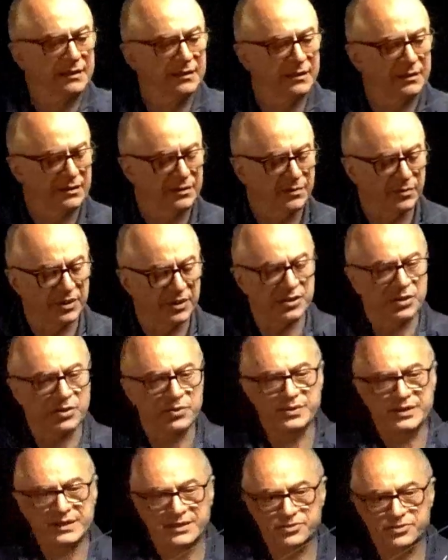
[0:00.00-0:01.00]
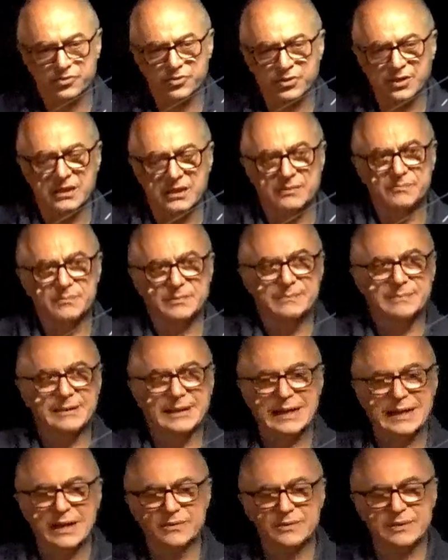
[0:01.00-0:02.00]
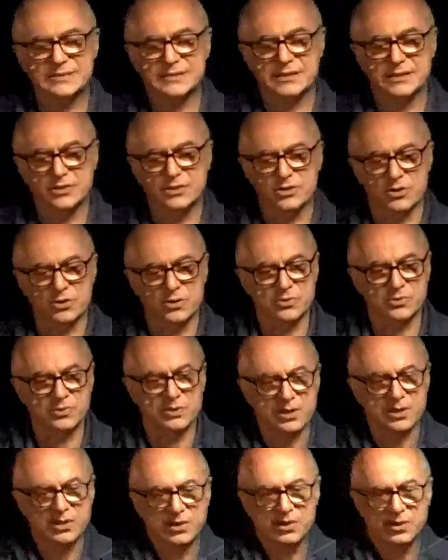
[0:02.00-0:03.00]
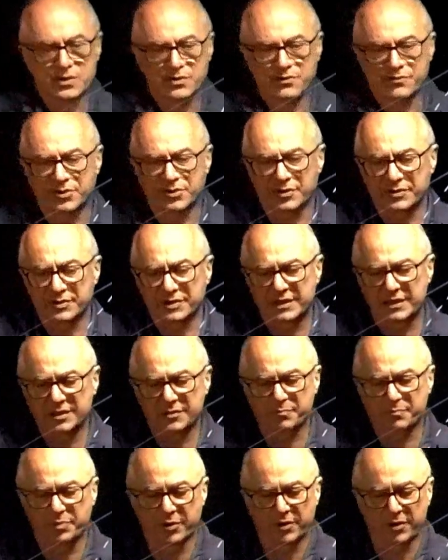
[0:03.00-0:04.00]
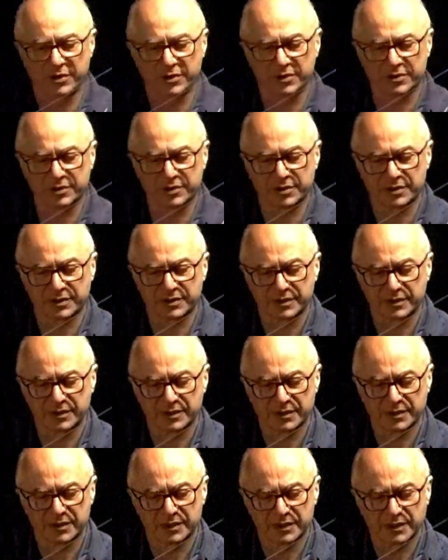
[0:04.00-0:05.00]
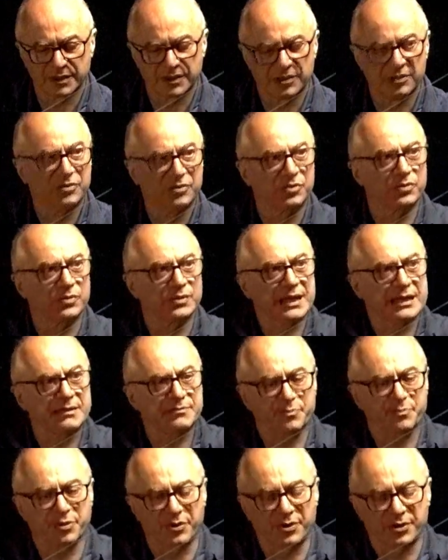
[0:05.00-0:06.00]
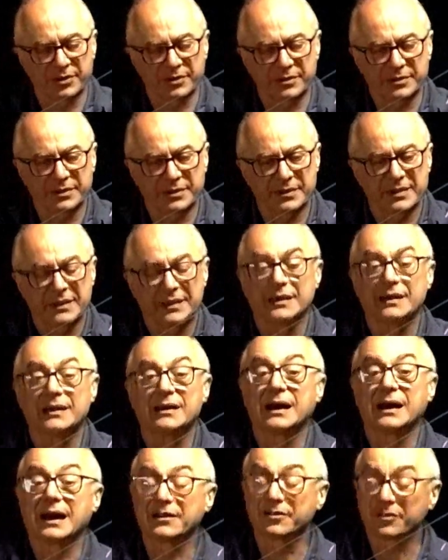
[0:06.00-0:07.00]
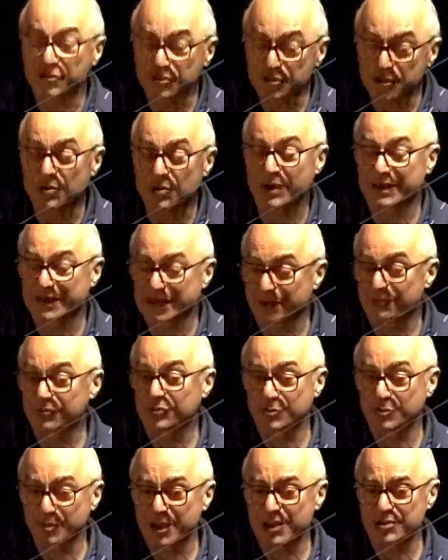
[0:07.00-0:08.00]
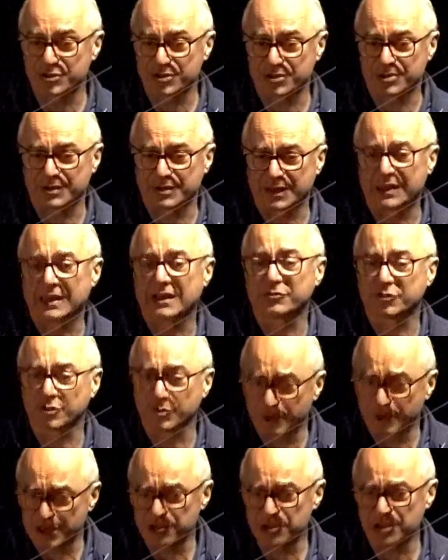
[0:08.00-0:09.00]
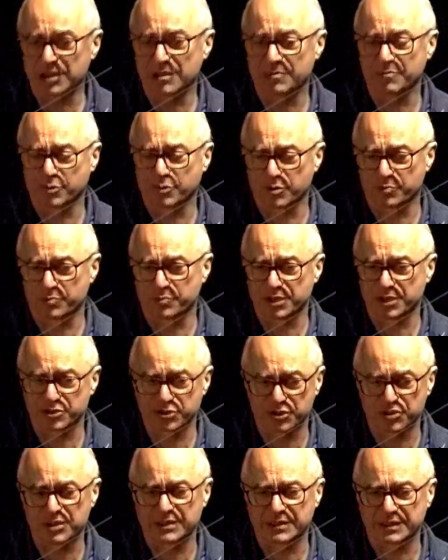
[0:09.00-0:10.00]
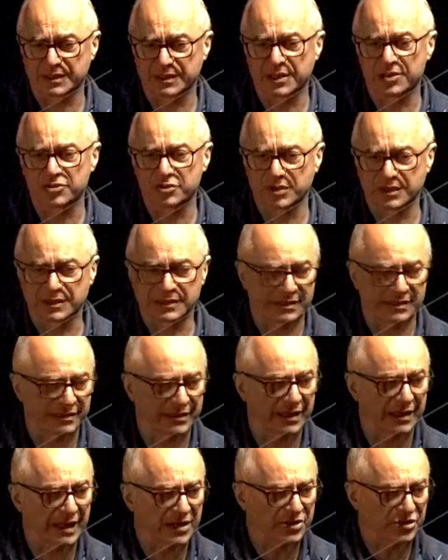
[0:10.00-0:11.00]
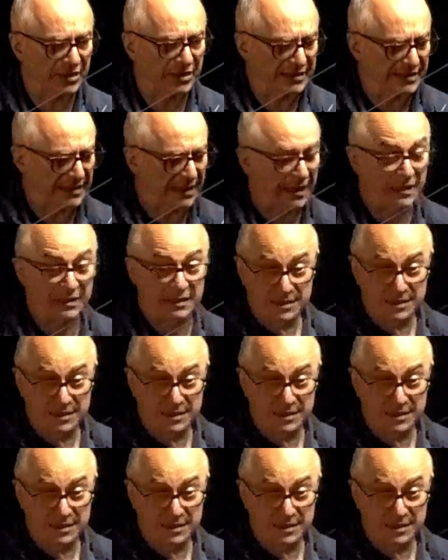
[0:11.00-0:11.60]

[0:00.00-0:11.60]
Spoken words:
We know the extreme, but how does it go from this point to that point? I don't know, I have to measure. I have to measure the pore pressure generation in the triaxial cell.